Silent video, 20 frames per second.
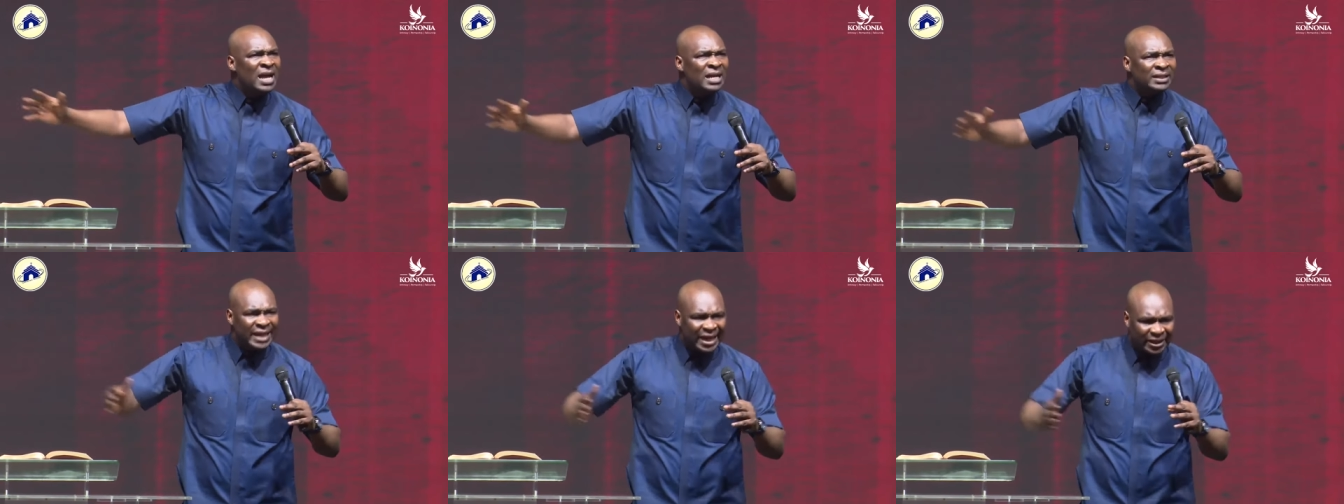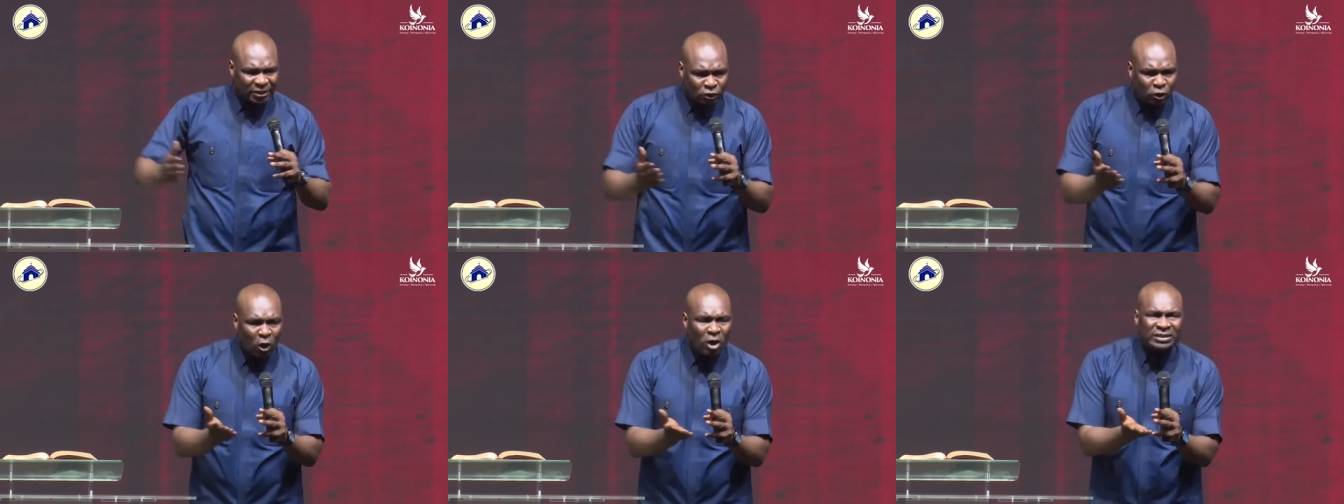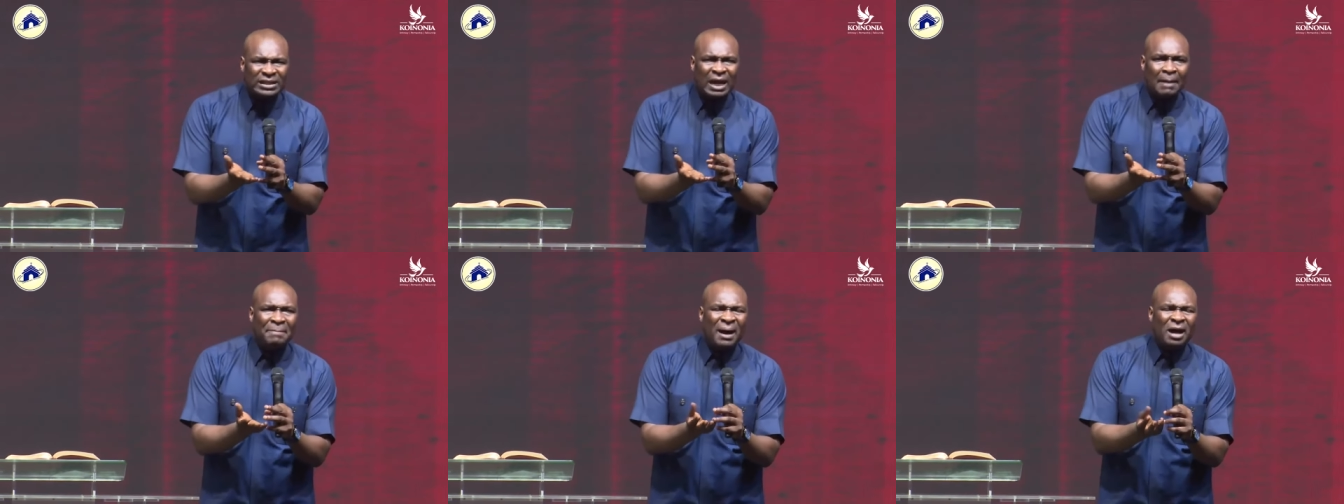They
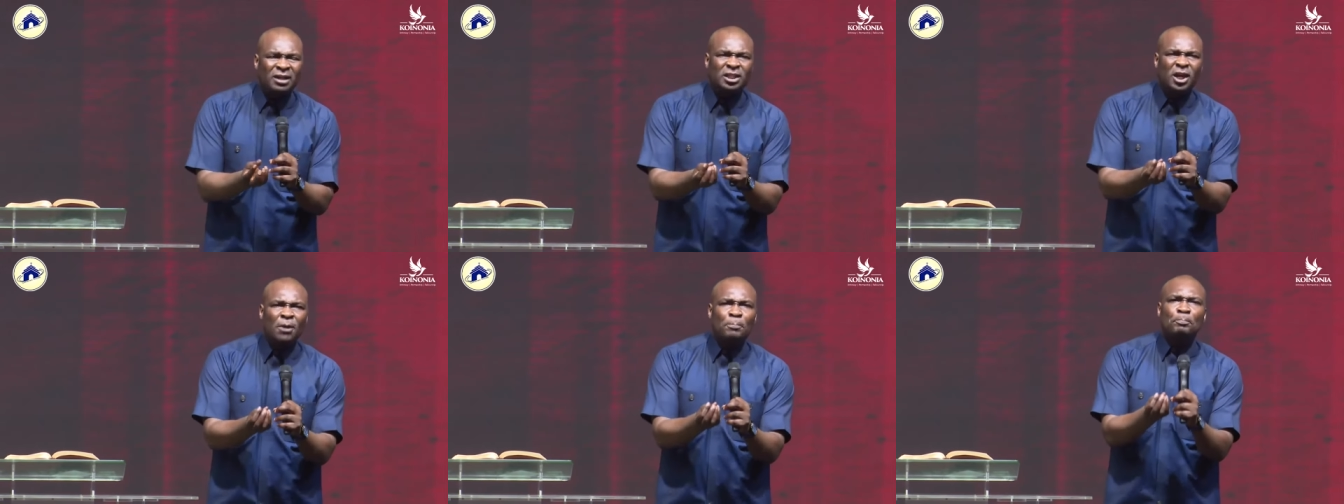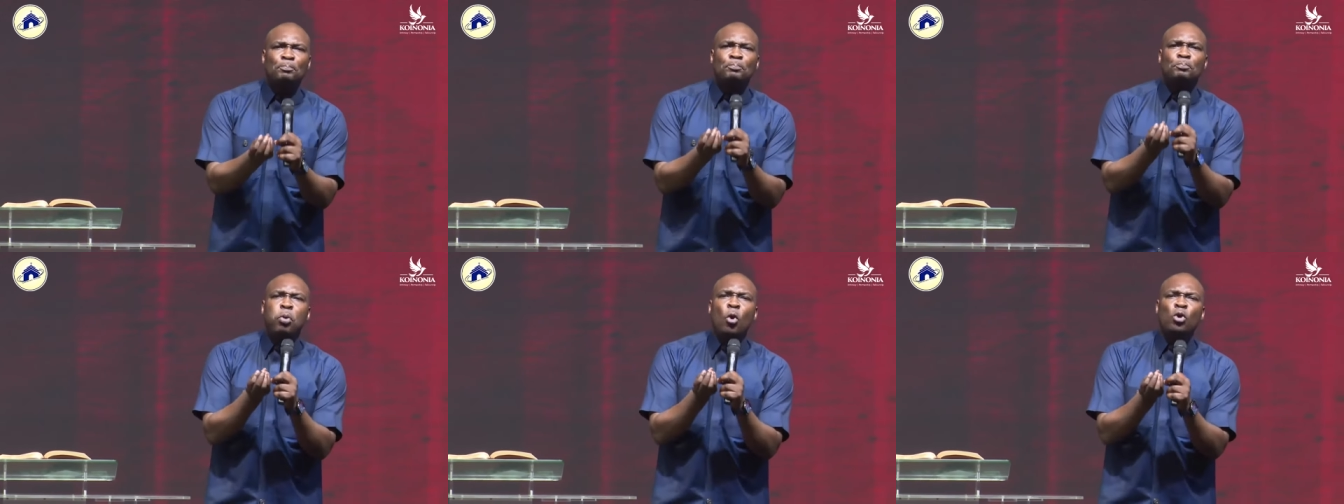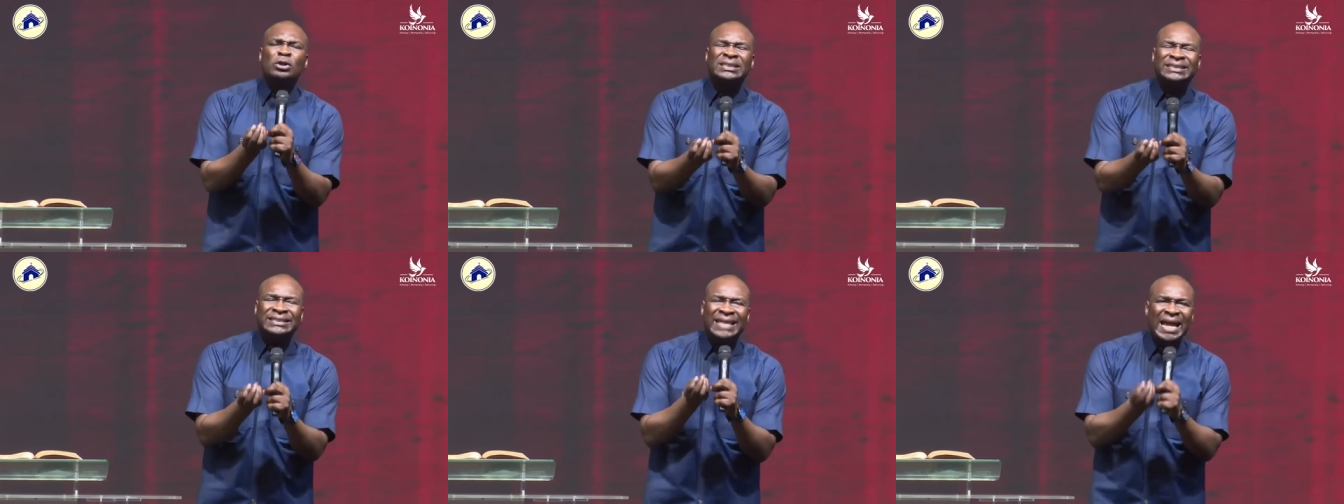talked about the
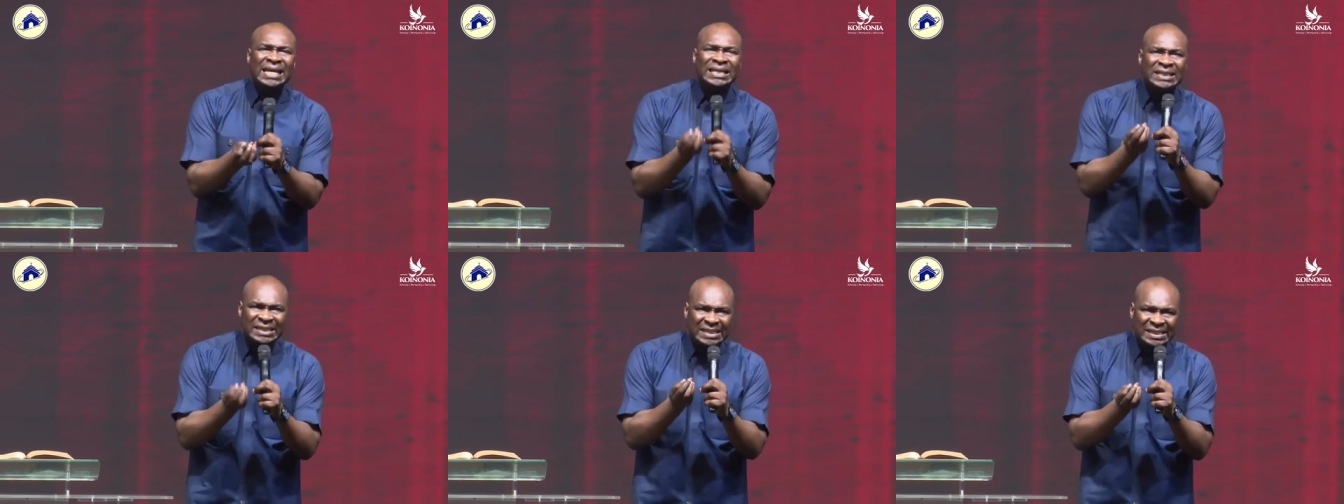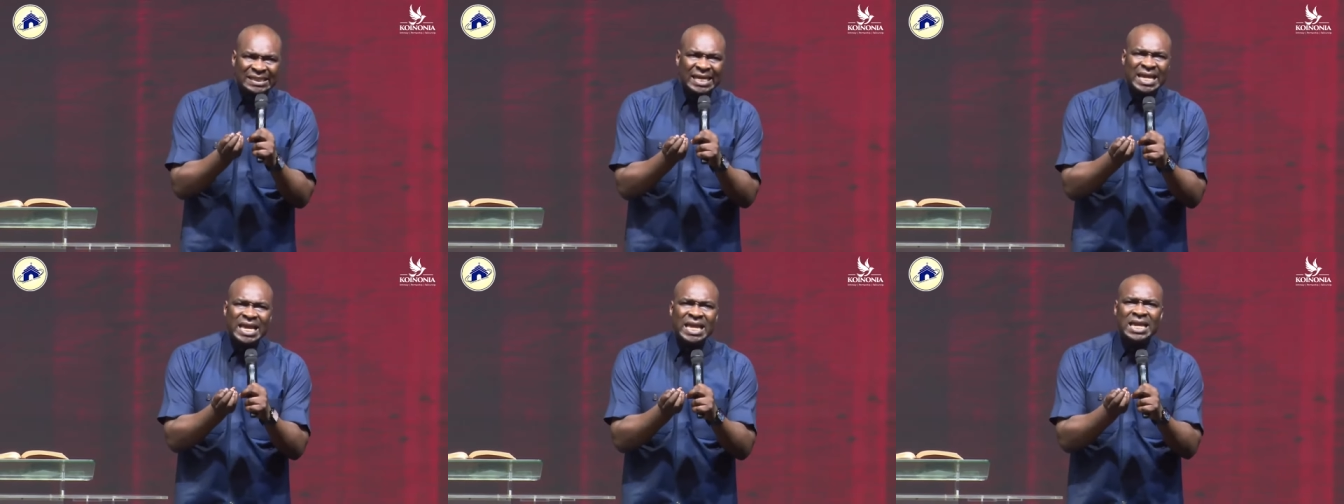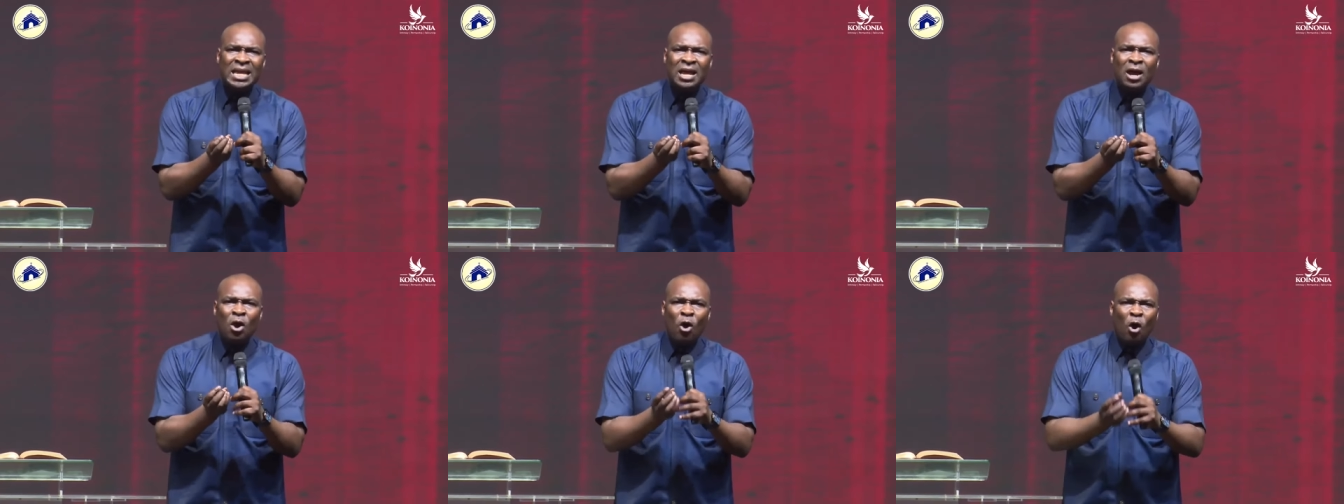
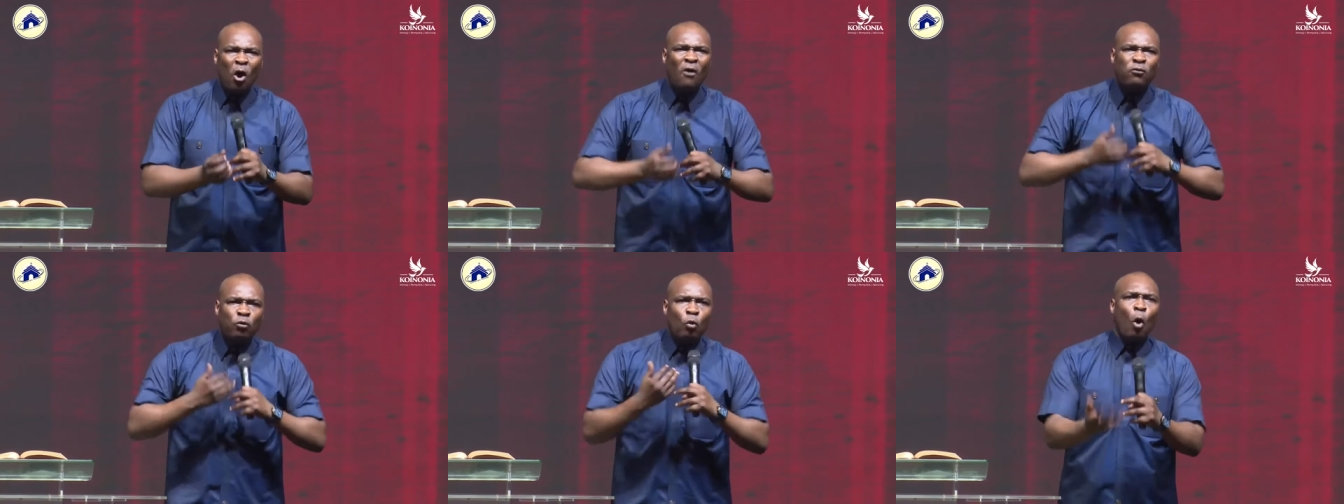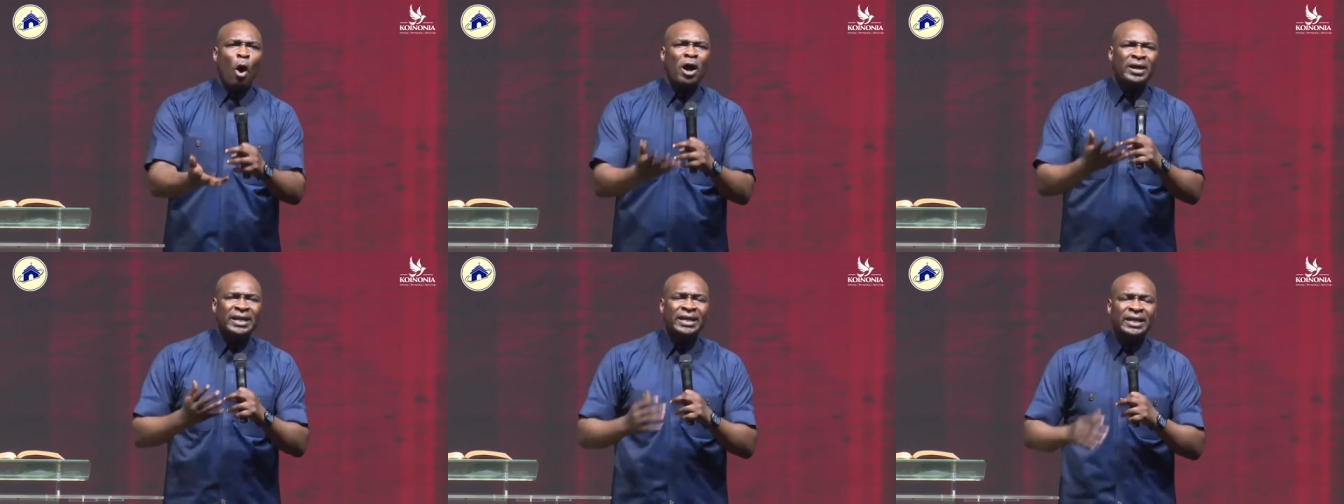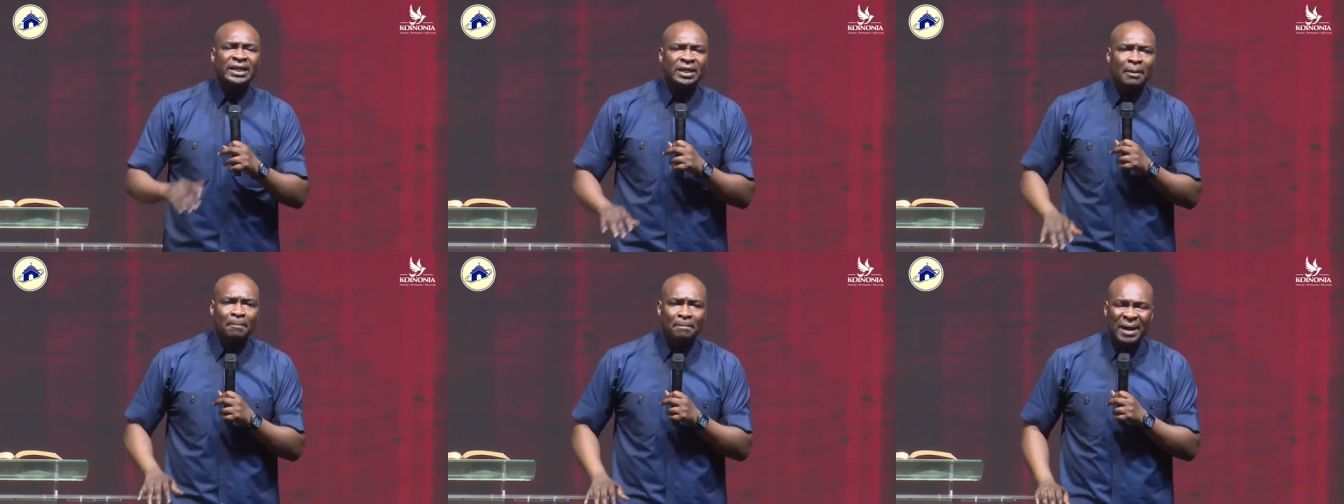potency of walking
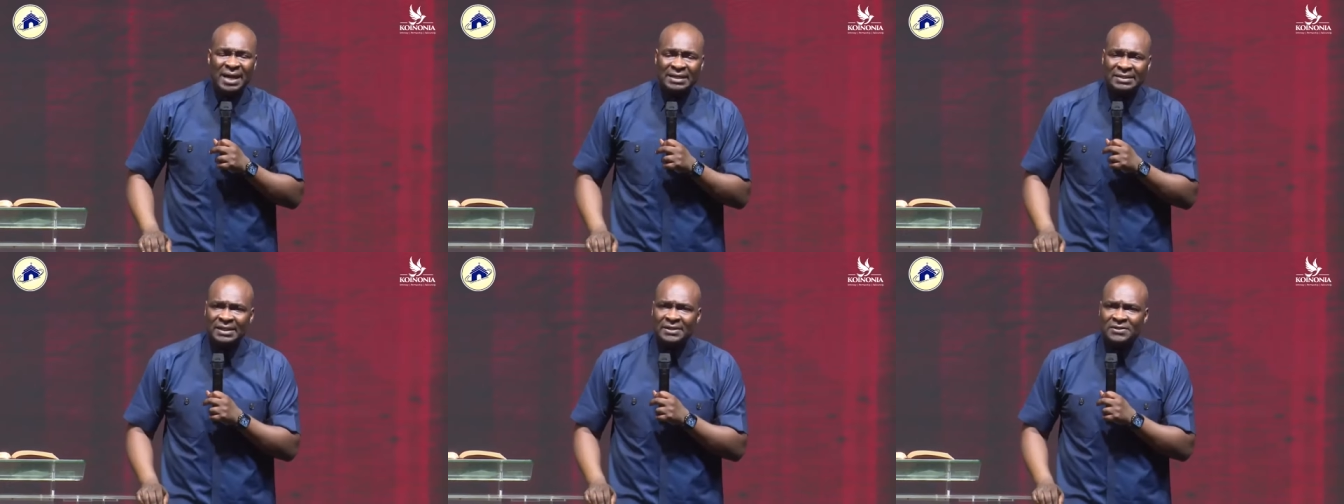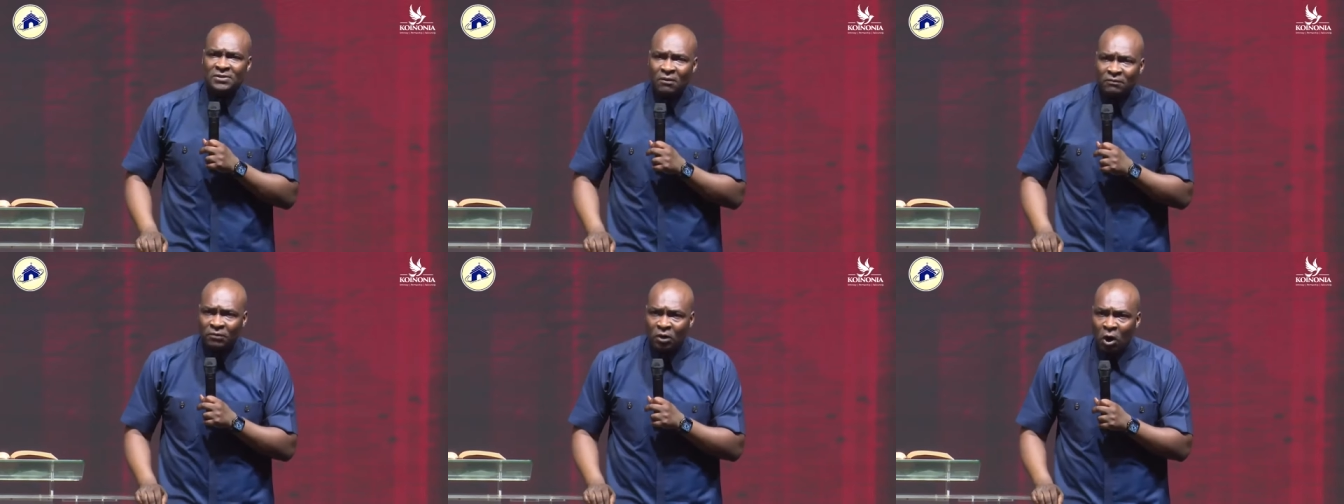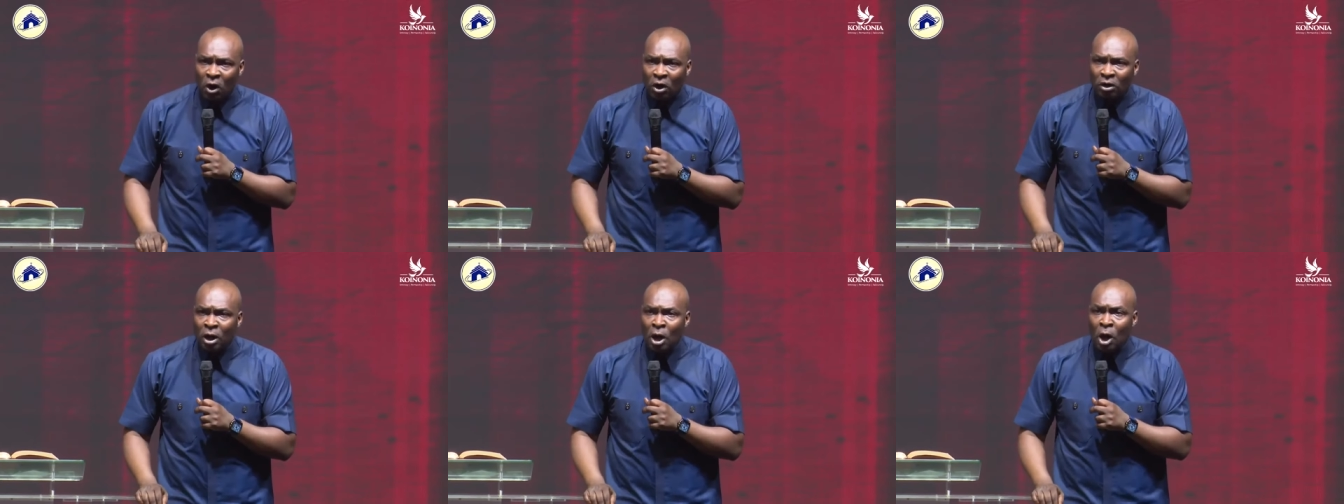in the blessings of
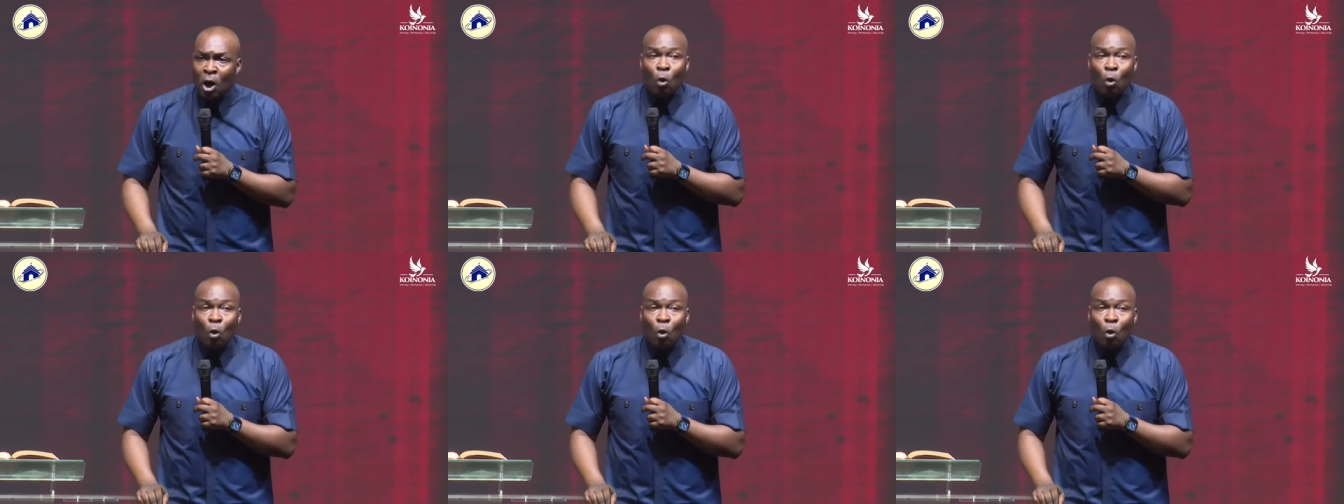God.